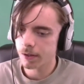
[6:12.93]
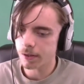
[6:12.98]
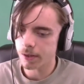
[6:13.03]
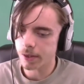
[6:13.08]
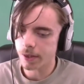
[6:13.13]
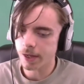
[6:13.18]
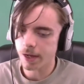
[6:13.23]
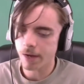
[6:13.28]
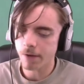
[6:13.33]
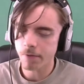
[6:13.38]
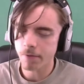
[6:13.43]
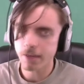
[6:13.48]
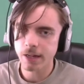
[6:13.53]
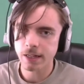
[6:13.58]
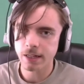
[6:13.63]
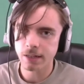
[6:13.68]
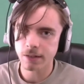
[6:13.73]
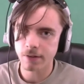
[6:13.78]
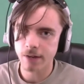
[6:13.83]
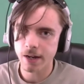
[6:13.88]
The thing I really
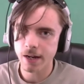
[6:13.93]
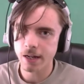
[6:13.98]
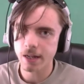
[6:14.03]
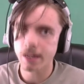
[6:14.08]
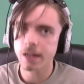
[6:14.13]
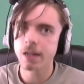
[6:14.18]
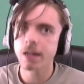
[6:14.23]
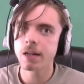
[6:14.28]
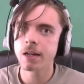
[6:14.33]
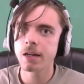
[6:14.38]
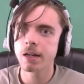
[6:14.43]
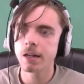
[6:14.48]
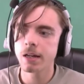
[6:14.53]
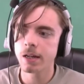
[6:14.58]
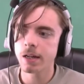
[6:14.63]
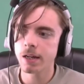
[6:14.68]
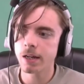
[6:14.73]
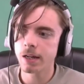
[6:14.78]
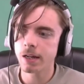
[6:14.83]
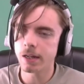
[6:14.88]
dislike
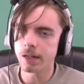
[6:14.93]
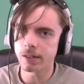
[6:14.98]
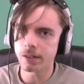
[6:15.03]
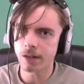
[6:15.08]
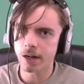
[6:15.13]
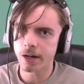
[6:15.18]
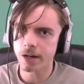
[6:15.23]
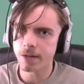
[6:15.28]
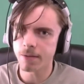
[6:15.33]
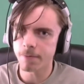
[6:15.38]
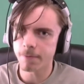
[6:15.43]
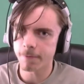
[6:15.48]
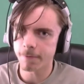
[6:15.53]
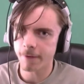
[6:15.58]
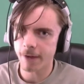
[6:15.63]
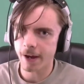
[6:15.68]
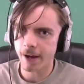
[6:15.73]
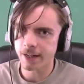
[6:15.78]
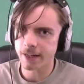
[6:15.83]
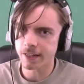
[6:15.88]
is
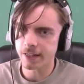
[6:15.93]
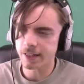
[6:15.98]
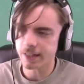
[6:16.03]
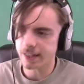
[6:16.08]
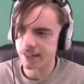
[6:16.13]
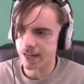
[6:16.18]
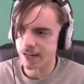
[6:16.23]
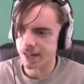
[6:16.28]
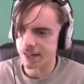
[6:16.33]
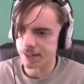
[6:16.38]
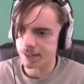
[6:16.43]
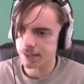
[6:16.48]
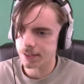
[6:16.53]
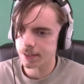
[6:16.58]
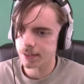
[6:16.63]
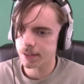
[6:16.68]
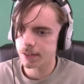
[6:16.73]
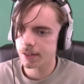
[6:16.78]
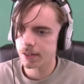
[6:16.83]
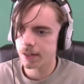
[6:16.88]
uninvited
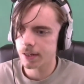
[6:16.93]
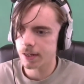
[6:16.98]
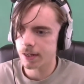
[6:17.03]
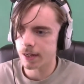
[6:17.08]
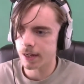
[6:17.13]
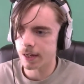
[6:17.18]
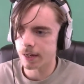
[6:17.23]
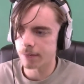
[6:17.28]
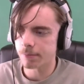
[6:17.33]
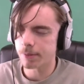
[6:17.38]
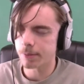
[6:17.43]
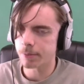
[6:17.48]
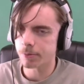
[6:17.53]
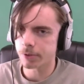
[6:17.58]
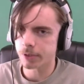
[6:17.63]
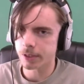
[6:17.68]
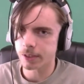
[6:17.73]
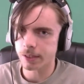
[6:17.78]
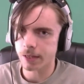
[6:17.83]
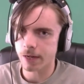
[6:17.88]
guests and
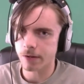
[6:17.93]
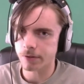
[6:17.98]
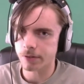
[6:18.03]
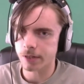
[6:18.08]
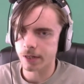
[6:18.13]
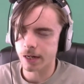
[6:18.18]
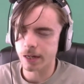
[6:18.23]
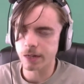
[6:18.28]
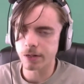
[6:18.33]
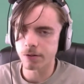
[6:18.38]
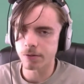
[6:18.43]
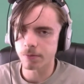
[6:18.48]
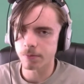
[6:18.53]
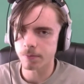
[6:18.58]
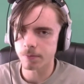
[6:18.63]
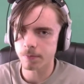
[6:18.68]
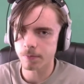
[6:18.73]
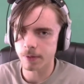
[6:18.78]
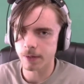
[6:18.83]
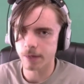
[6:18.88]
people just outside your,
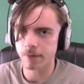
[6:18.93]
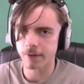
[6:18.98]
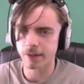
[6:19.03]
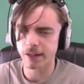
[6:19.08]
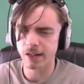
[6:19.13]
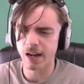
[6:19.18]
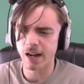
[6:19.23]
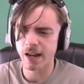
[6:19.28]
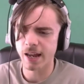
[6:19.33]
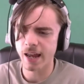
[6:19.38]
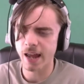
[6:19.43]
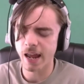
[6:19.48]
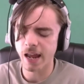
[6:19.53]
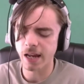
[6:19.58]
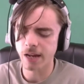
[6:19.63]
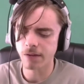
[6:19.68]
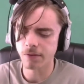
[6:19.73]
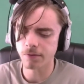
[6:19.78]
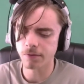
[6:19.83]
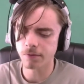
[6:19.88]
like, I
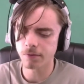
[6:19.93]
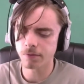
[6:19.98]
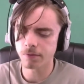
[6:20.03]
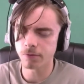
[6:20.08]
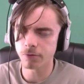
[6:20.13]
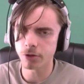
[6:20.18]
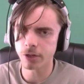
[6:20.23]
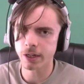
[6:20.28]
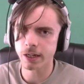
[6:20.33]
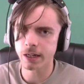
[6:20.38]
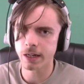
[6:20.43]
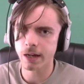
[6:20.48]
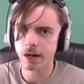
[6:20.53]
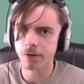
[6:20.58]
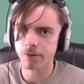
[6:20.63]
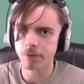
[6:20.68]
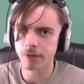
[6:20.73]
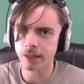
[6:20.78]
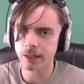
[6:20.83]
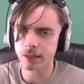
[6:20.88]
hate looking
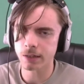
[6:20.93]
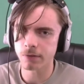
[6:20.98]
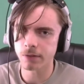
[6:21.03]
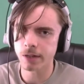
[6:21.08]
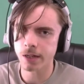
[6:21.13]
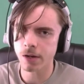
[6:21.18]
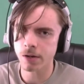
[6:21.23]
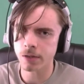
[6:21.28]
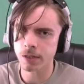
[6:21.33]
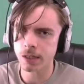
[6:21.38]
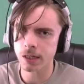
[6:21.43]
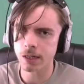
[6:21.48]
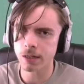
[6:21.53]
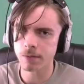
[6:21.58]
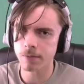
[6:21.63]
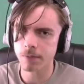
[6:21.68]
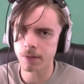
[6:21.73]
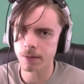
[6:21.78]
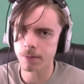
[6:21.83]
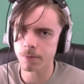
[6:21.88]
out like the window and
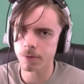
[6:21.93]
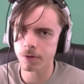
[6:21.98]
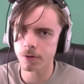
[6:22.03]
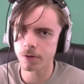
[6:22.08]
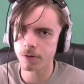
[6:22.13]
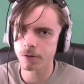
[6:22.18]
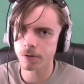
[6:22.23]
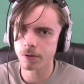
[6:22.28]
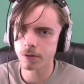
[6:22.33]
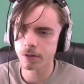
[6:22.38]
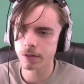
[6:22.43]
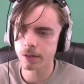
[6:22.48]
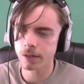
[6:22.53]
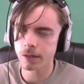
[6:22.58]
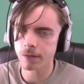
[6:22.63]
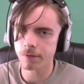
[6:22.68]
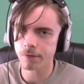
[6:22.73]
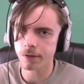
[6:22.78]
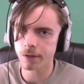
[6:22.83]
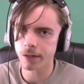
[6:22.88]
seeing people
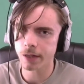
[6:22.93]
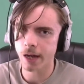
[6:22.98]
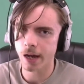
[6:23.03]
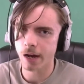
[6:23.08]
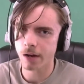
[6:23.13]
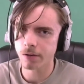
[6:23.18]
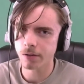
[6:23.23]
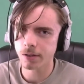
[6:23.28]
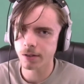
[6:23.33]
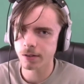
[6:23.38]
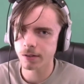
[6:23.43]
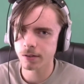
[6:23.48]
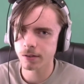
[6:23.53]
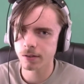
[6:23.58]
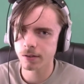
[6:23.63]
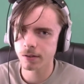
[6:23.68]
in front of the house,